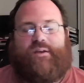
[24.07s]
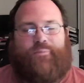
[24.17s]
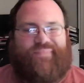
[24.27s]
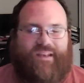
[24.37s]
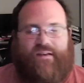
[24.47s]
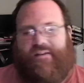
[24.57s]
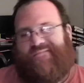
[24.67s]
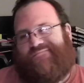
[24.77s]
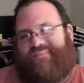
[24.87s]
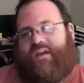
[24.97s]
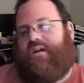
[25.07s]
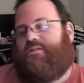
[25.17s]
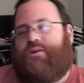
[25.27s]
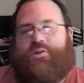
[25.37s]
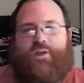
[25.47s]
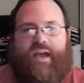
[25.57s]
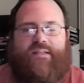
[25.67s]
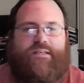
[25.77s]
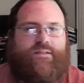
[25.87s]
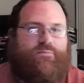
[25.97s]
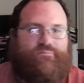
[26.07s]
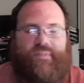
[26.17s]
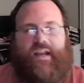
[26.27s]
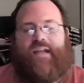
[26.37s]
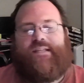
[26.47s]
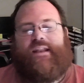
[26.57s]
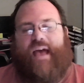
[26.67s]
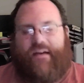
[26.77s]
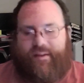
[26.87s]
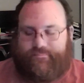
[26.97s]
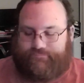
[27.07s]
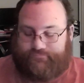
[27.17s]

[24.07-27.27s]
So, good chances that I did have it.